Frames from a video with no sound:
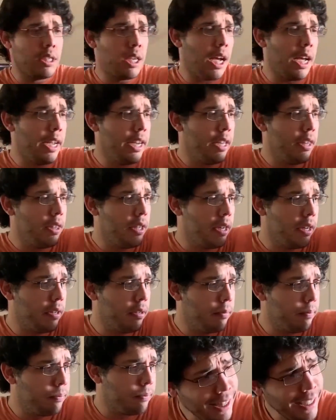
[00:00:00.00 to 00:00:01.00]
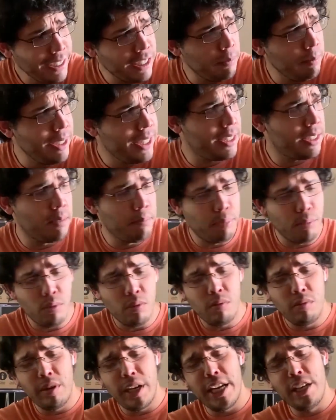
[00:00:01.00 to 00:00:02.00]
to tie in there. I like to be
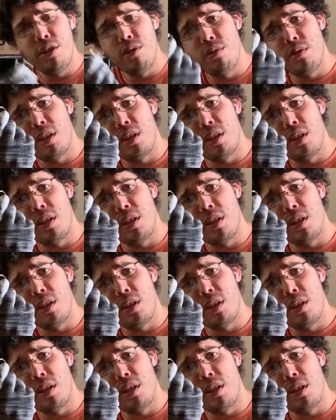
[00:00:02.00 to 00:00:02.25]
simple and